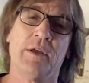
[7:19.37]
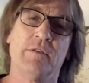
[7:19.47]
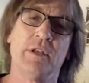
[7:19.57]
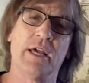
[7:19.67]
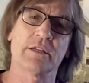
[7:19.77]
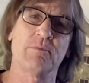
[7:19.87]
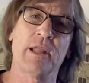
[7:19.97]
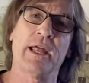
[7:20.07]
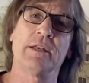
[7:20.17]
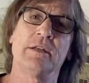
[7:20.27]
The next
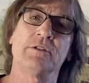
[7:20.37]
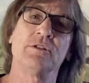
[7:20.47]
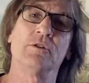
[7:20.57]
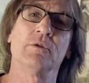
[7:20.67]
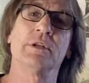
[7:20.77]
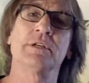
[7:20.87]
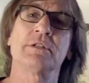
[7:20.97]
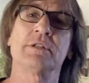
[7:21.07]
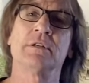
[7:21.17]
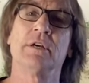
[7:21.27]
planet is
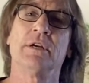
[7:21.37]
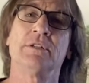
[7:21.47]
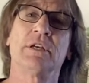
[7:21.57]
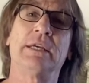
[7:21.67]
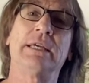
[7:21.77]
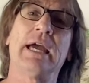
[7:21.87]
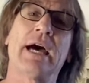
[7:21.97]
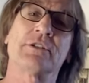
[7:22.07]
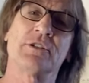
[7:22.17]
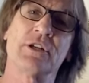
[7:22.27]
Uranus. It's a
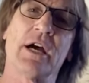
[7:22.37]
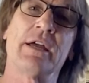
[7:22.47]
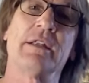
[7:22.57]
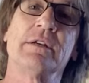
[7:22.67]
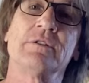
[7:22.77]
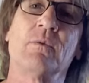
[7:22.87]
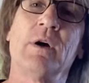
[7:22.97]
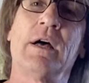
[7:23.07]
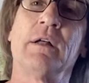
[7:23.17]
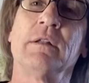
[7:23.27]
gas giant as
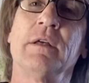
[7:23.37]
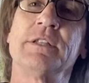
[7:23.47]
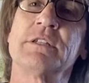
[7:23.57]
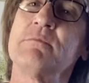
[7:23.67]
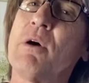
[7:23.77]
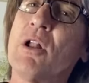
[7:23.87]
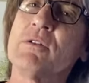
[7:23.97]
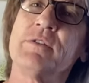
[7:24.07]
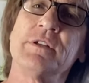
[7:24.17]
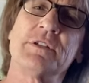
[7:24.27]
well. It's
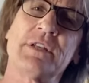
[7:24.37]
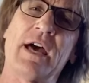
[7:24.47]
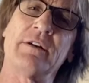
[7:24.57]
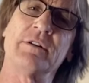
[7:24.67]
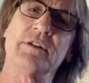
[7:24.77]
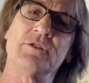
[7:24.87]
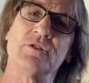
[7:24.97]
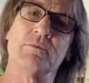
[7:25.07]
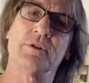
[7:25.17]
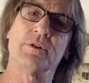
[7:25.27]
smaller than Saturn and
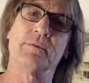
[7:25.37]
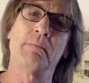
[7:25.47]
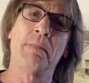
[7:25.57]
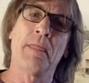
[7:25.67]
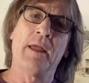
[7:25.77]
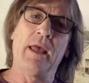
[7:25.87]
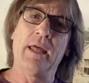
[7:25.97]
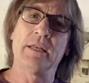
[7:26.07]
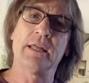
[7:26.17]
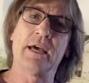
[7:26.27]
Jupiter,
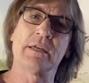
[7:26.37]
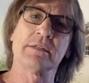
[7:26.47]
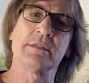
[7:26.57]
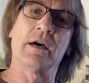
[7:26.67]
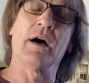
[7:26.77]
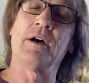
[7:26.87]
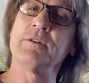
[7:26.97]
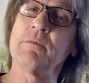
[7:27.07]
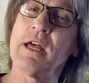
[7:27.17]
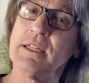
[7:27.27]
and it has
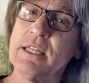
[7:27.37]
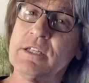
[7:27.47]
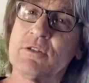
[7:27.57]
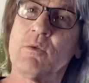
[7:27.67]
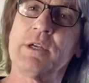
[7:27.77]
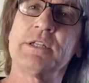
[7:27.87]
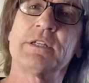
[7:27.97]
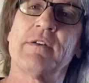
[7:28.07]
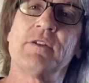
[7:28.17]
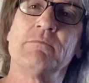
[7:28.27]
at least
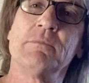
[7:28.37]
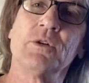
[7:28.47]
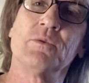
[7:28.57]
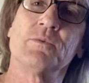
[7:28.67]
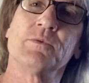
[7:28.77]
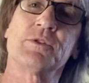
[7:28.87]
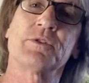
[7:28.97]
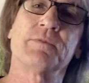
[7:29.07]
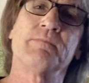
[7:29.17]
27 moons.